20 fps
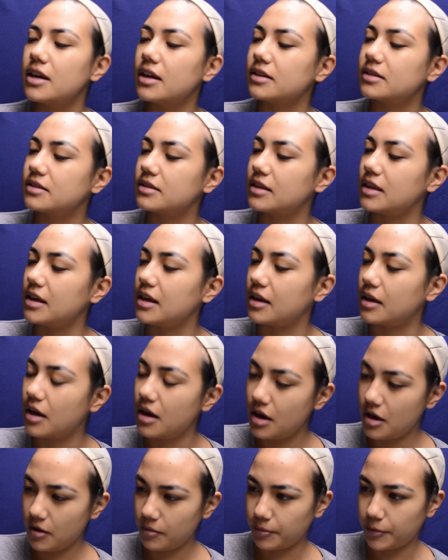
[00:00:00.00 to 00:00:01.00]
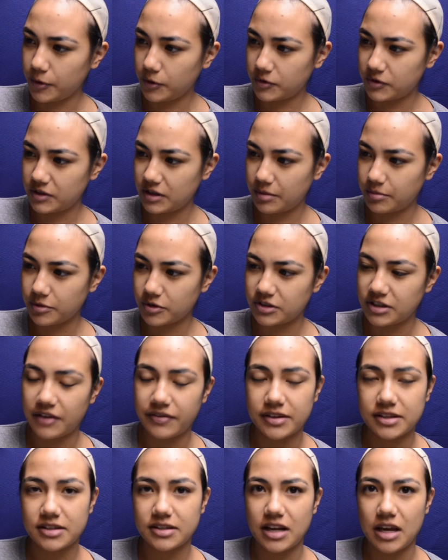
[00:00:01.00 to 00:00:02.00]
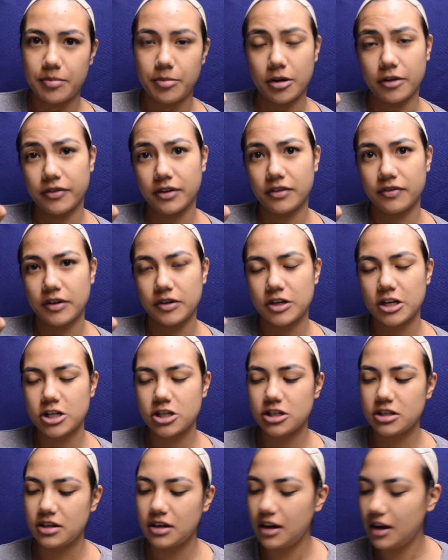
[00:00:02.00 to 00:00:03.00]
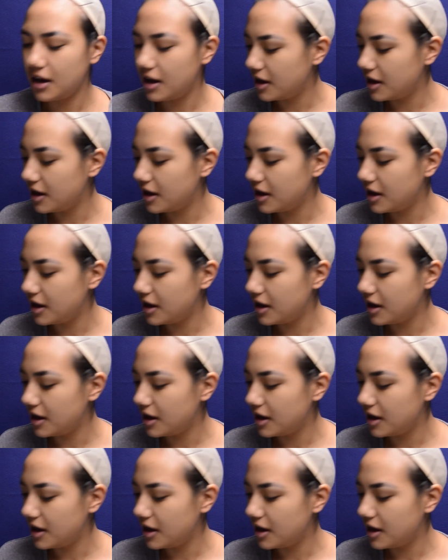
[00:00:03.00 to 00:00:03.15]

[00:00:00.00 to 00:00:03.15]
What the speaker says: It's the Boots No. 7 Stay Perfect foundation.